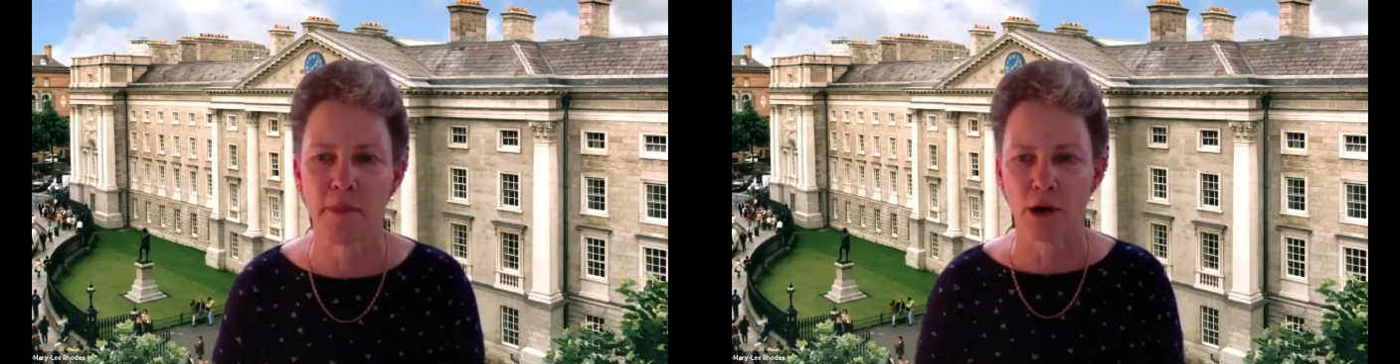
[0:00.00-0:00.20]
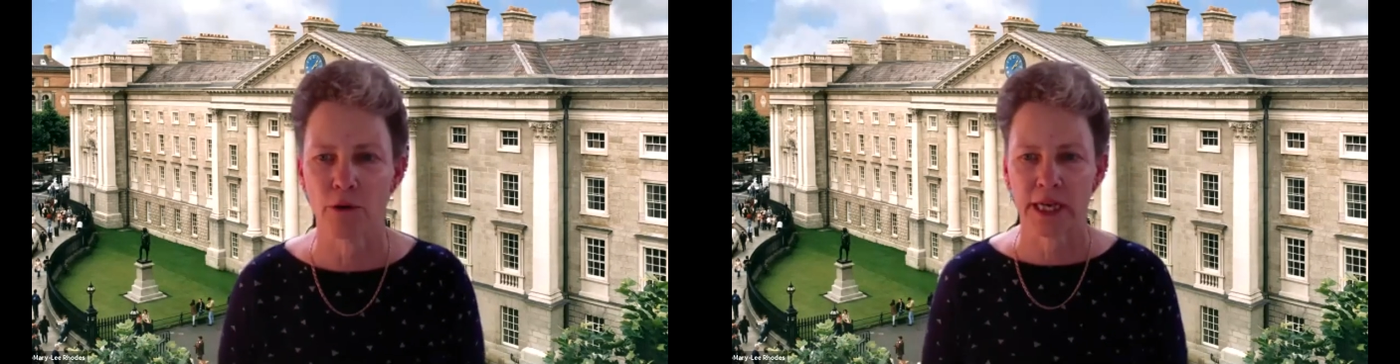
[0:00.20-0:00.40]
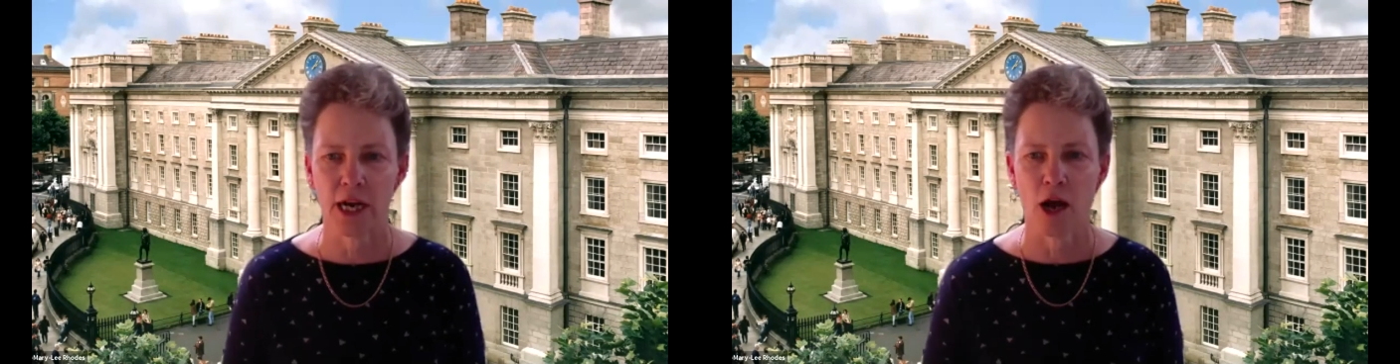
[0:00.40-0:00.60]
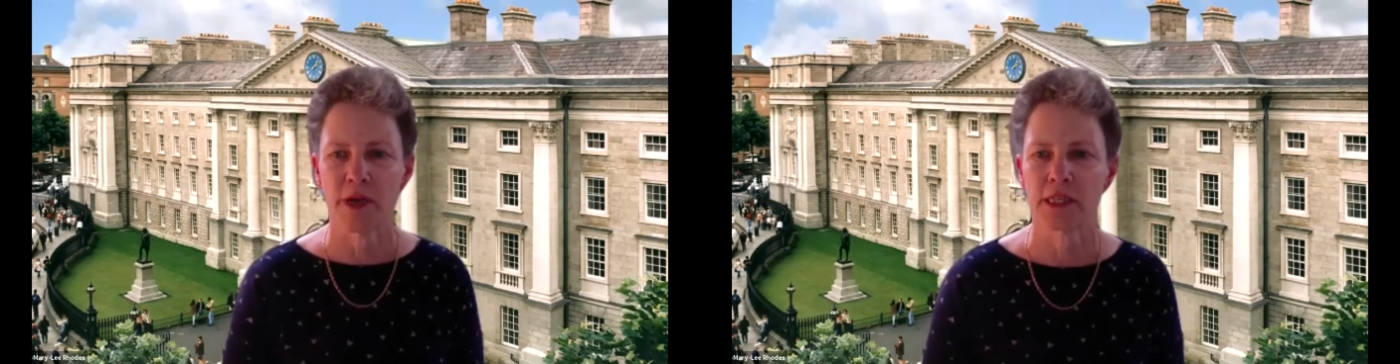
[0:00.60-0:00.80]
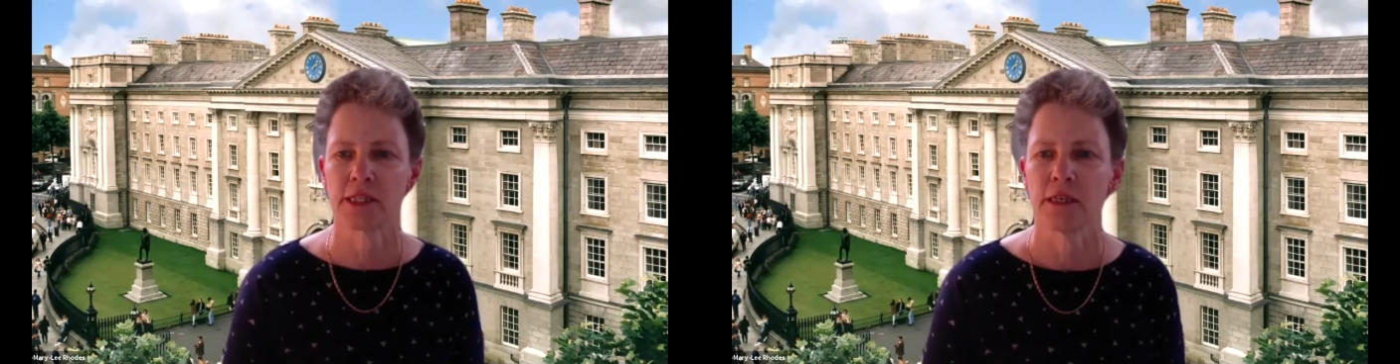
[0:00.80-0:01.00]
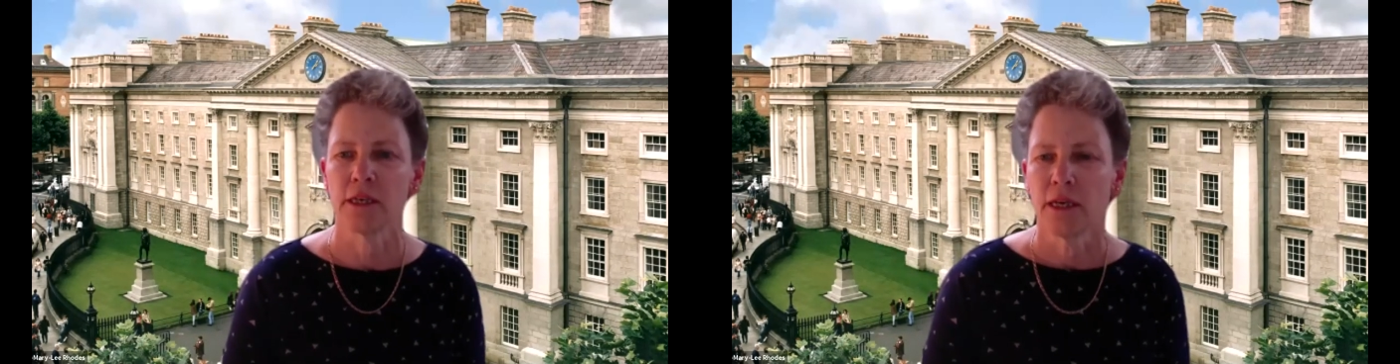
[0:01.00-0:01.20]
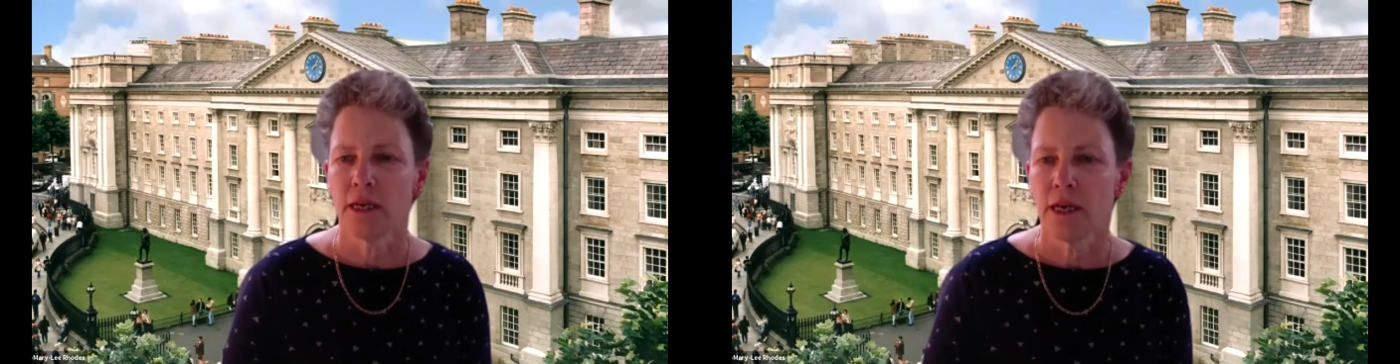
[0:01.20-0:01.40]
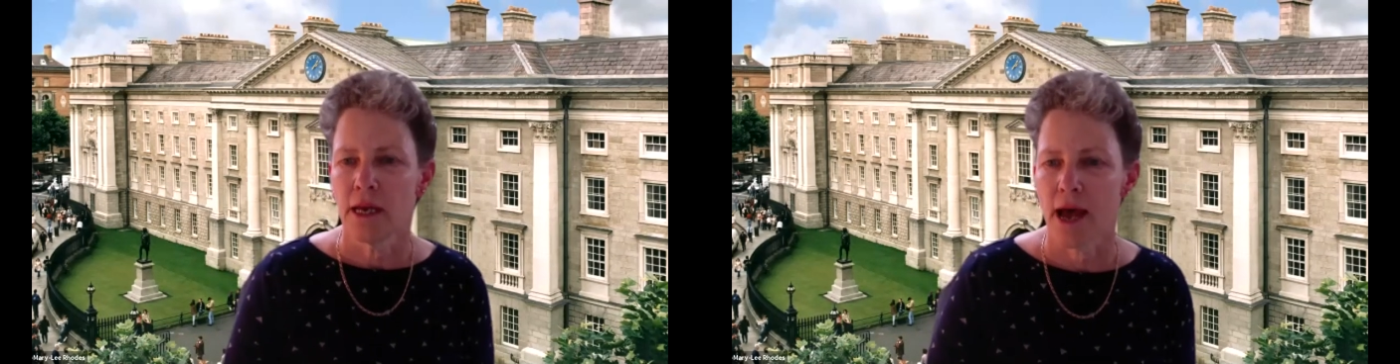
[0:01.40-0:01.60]
macroeconomics,
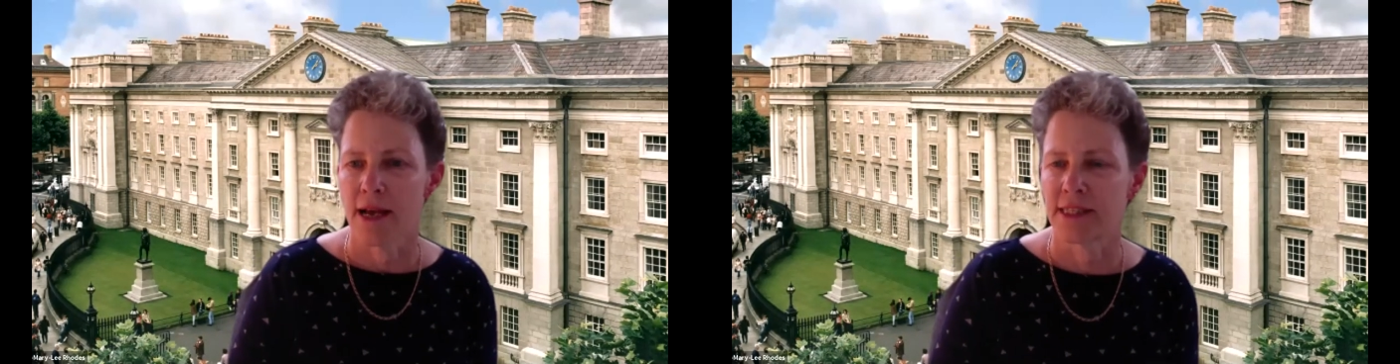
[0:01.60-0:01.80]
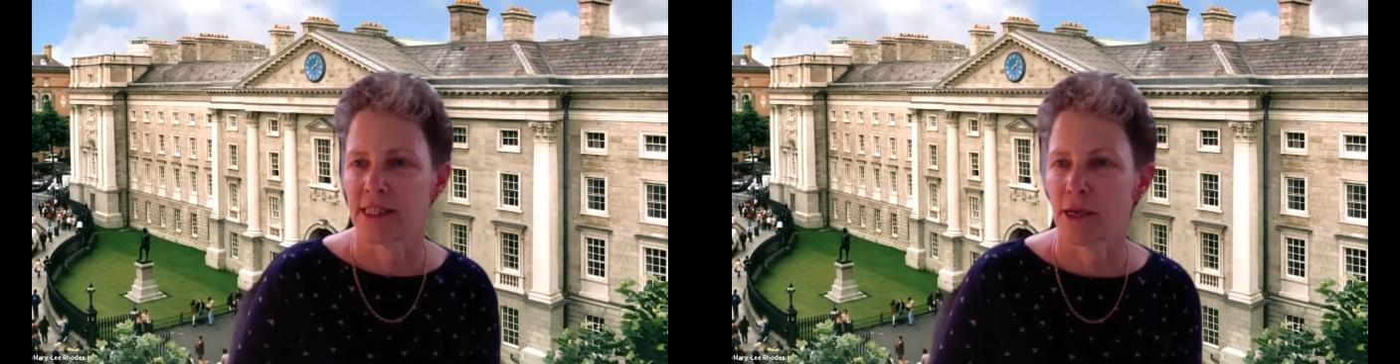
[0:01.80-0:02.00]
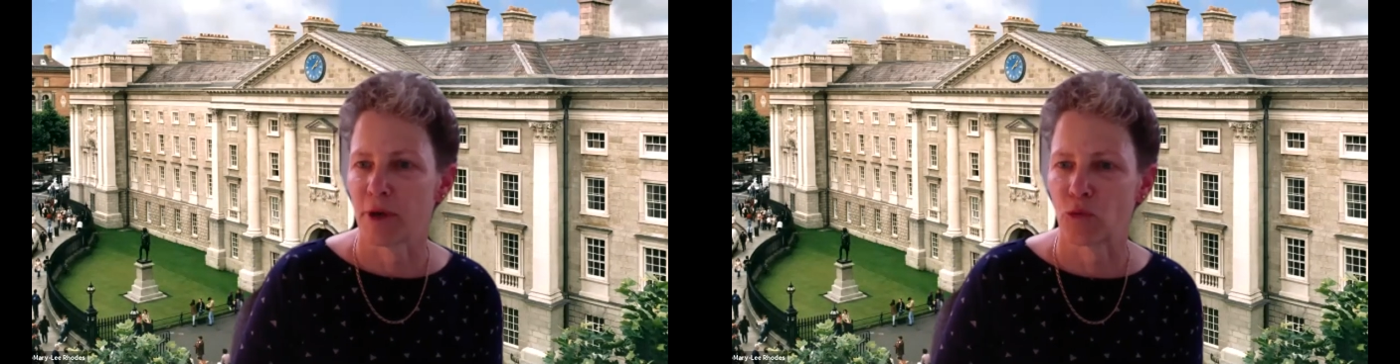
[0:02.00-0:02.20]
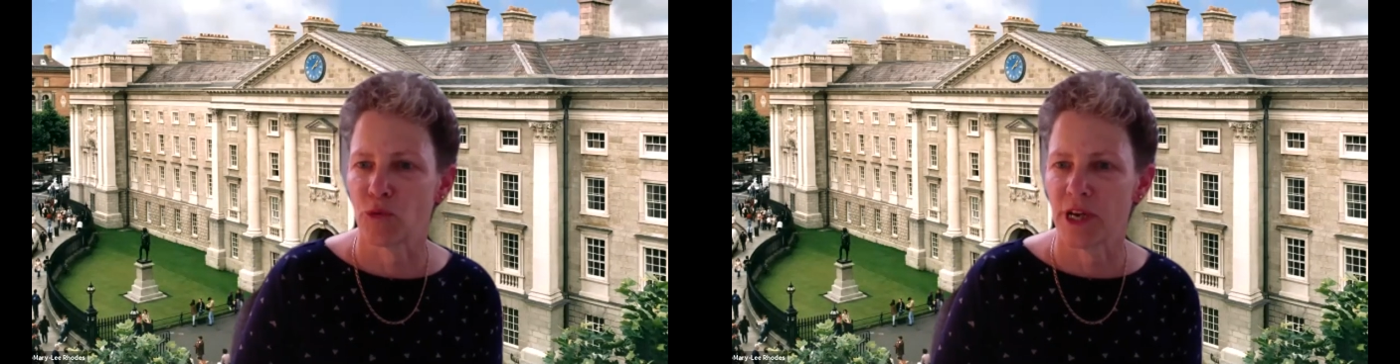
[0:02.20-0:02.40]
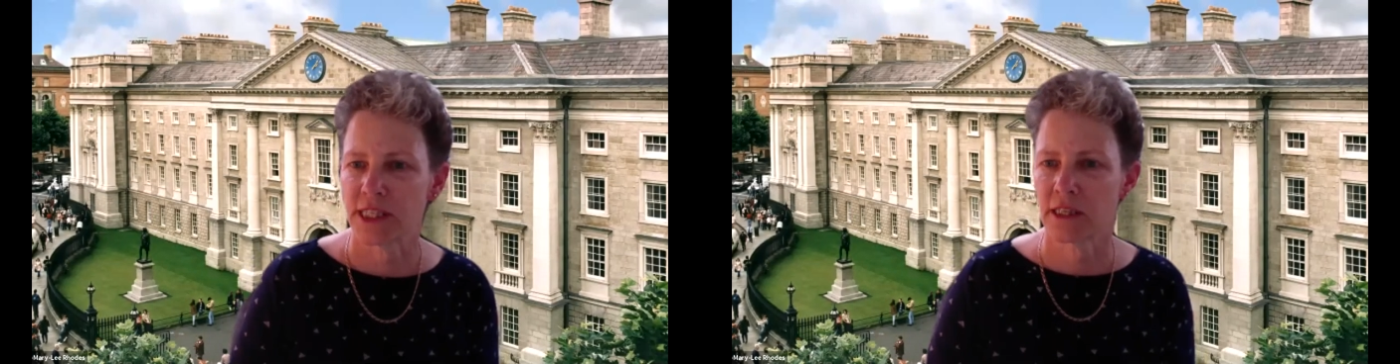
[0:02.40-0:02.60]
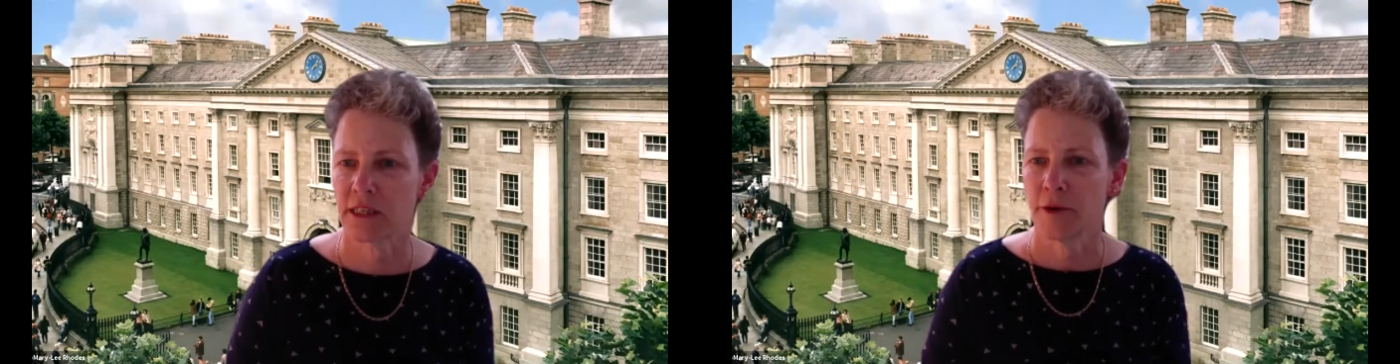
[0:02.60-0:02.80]
uh, systemic risk,